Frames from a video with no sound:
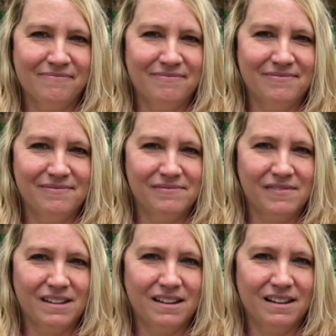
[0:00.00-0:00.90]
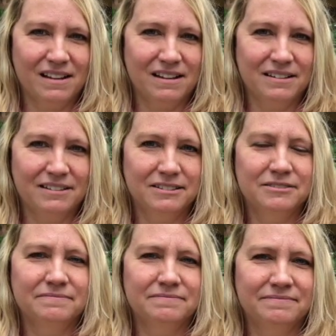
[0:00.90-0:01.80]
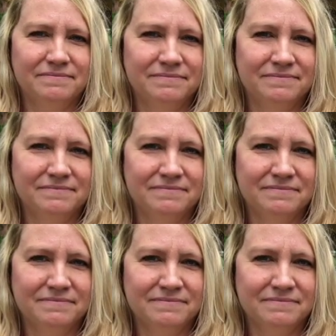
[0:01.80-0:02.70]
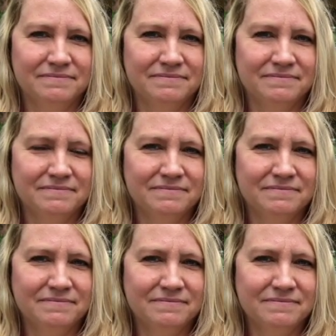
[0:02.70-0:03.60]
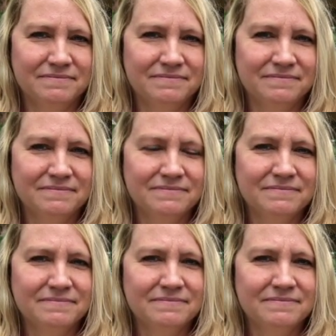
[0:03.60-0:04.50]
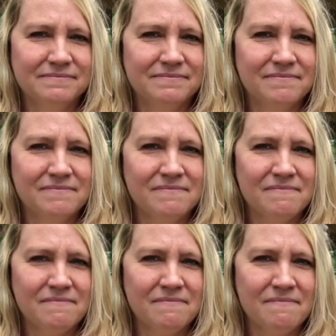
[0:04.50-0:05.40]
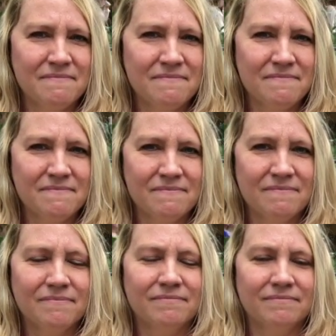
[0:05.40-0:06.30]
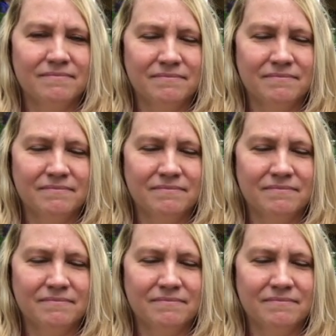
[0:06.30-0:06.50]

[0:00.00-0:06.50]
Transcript: No words are spoken by the person on screen.